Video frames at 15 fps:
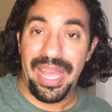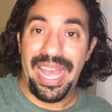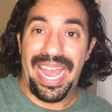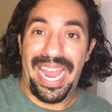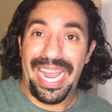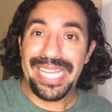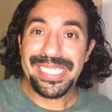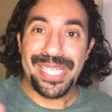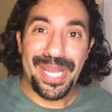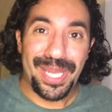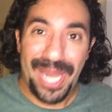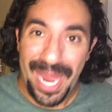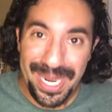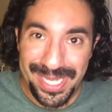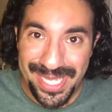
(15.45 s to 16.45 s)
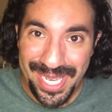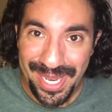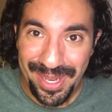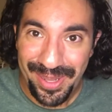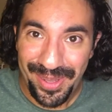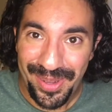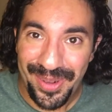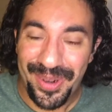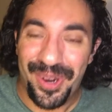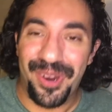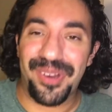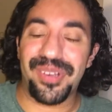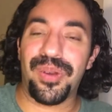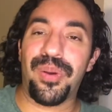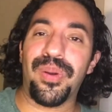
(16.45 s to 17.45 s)
is lenticular
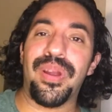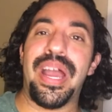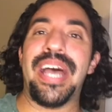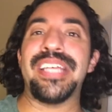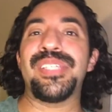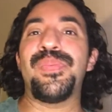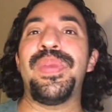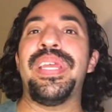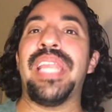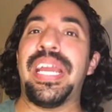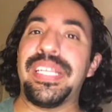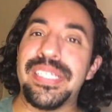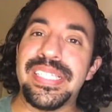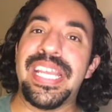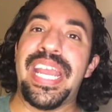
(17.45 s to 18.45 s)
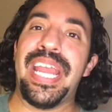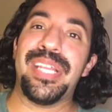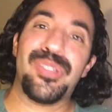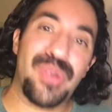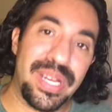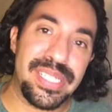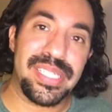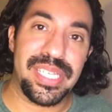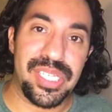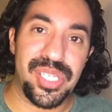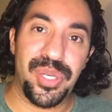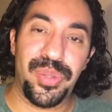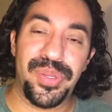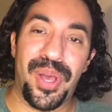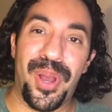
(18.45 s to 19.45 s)
art, or as we like to say,
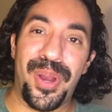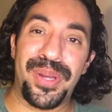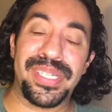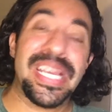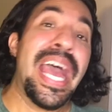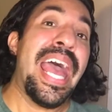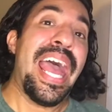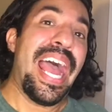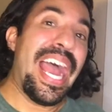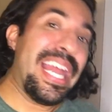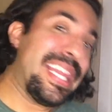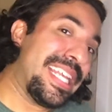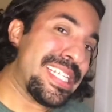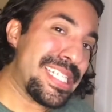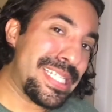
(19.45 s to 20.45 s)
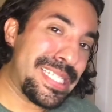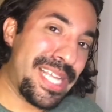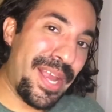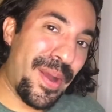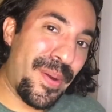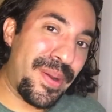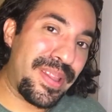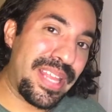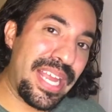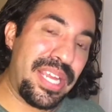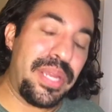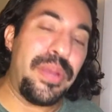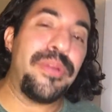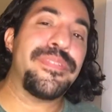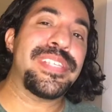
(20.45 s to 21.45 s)
transitional art. And this is the art that
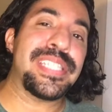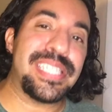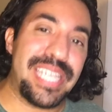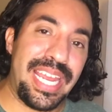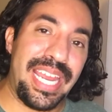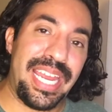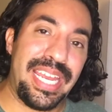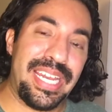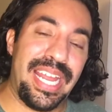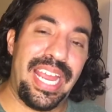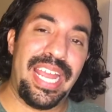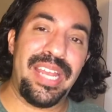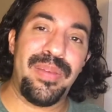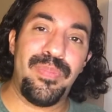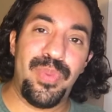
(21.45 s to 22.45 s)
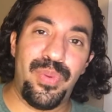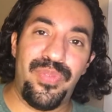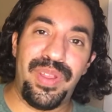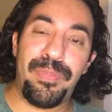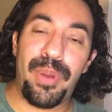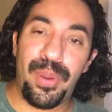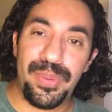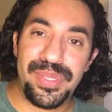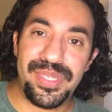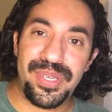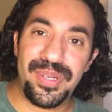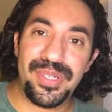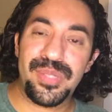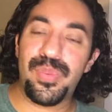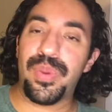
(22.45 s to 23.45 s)
you've seen in movie
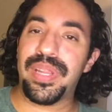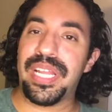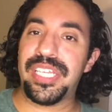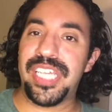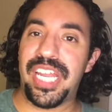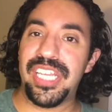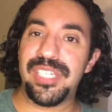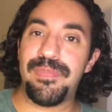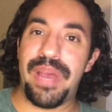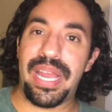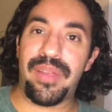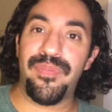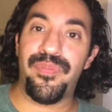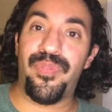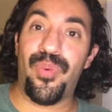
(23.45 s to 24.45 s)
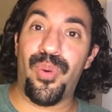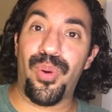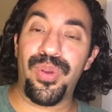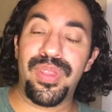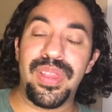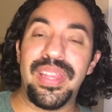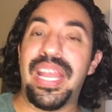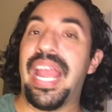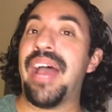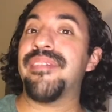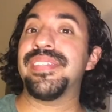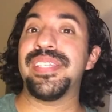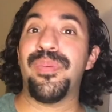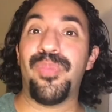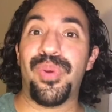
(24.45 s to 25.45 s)
posters where they change back and forth. They have
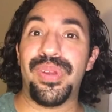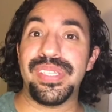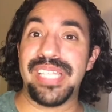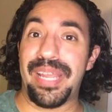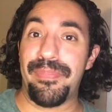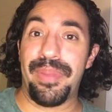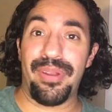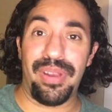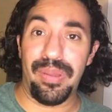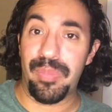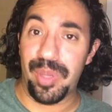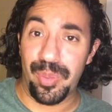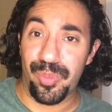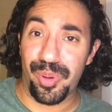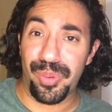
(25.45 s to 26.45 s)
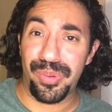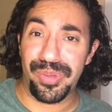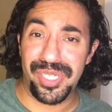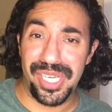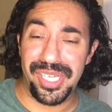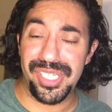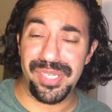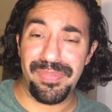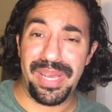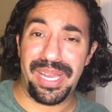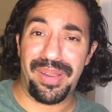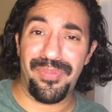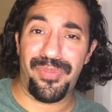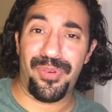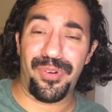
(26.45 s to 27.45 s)
some where it's like Marilyn Monroe changing back
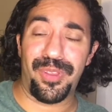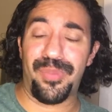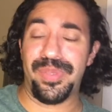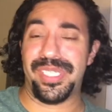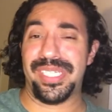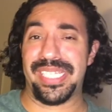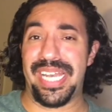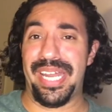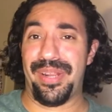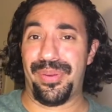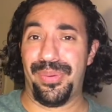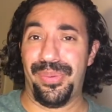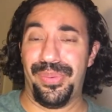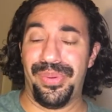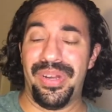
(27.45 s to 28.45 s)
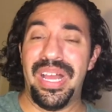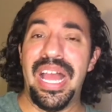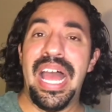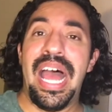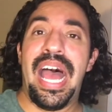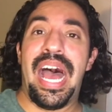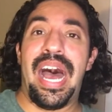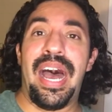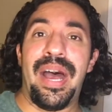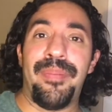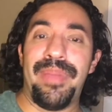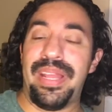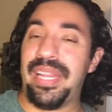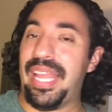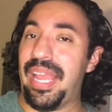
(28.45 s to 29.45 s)
and forth, which is kind of cool,
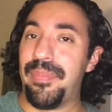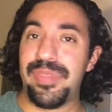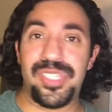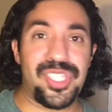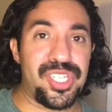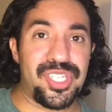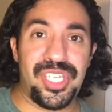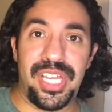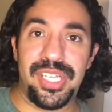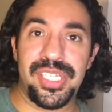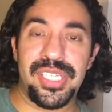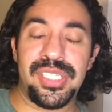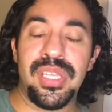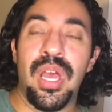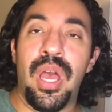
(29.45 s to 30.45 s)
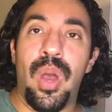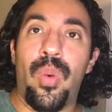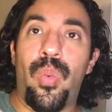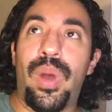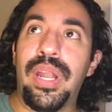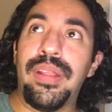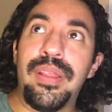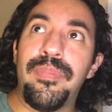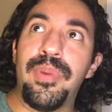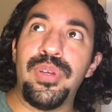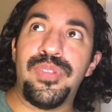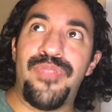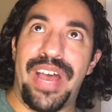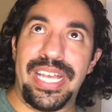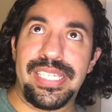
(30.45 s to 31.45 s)
and the image just changes. One of the most
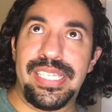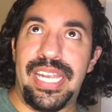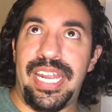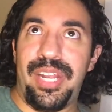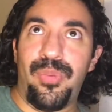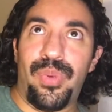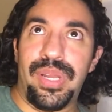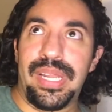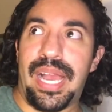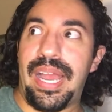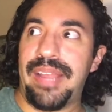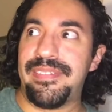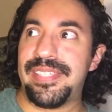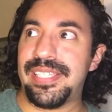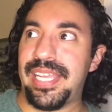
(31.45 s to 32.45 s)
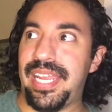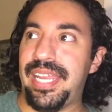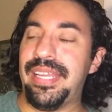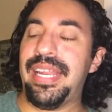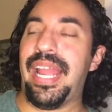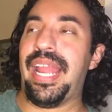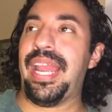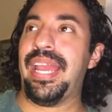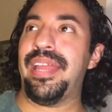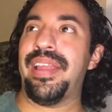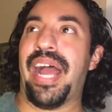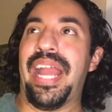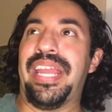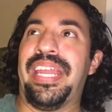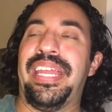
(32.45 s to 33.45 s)
fascinating one I've seen, and
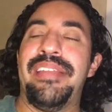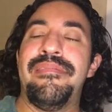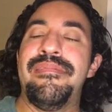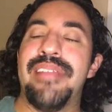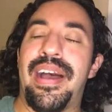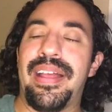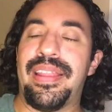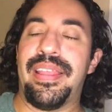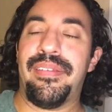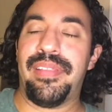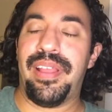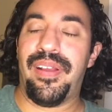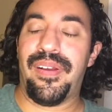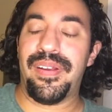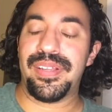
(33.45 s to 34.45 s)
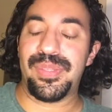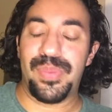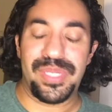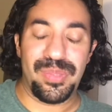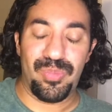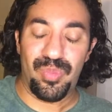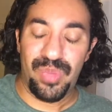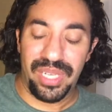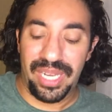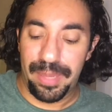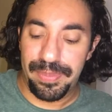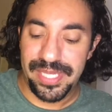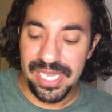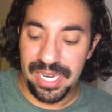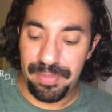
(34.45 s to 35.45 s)
I cannot think of the artist, which I'm really
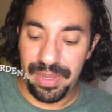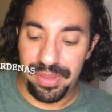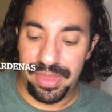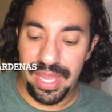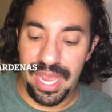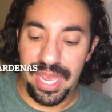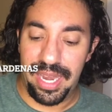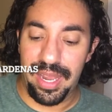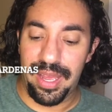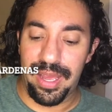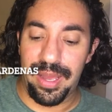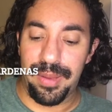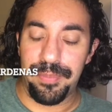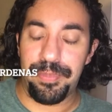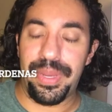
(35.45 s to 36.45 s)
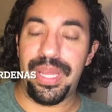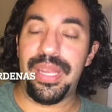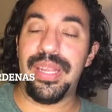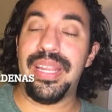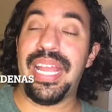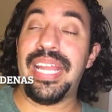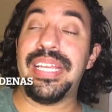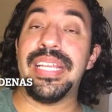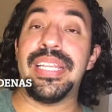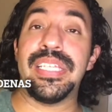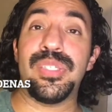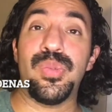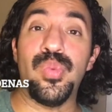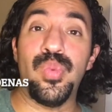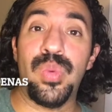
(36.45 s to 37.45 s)
upset about that, but they did
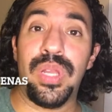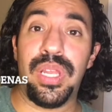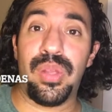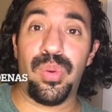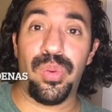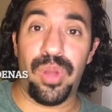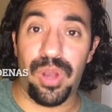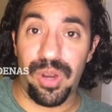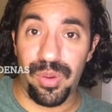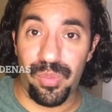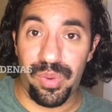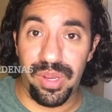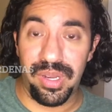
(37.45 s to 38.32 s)
this really cool art one